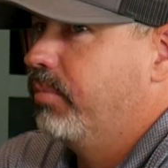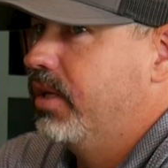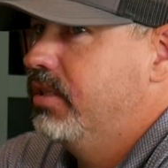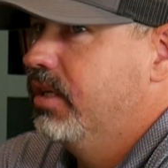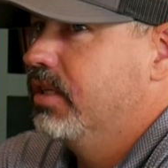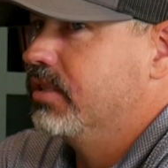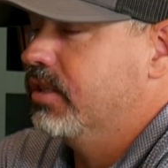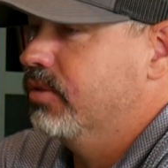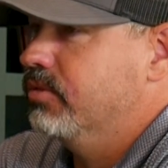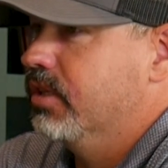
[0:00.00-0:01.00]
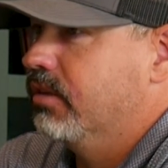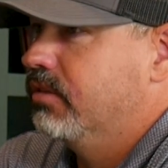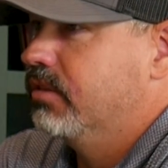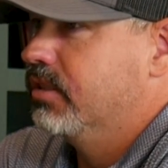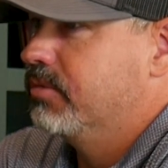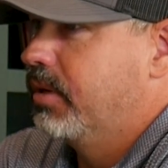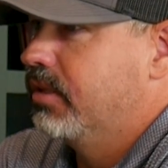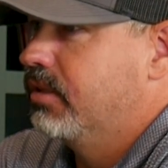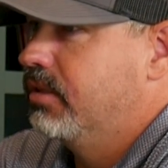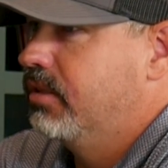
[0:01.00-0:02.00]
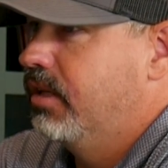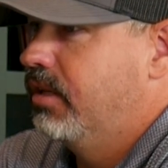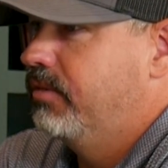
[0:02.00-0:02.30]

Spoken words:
plane tickets and a hotel. That's about it.